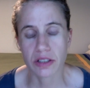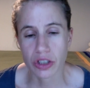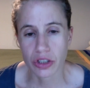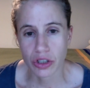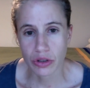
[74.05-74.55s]

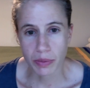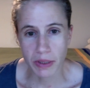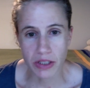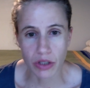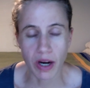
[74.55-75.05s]
just use a
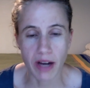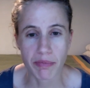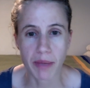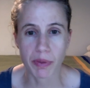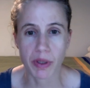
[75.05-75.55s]
piece of graph
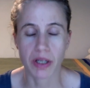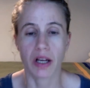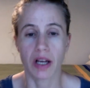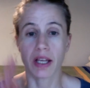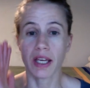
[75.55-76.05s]
paper
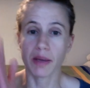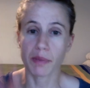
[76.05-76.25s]
again,